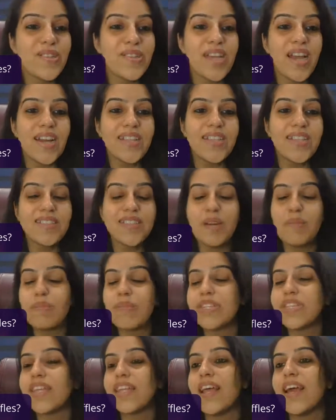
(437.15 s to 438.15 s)
So yeah, that's
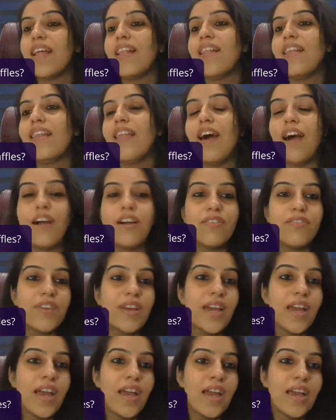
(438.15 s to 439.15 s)
something that I
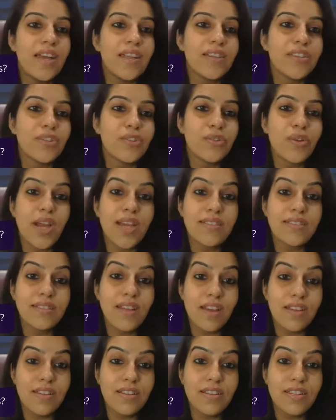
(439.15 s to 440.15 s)
love, and I
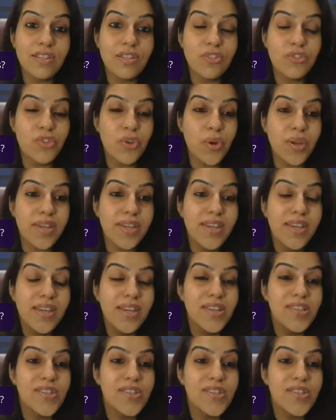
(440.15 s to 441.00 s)
thoroughly enjoy.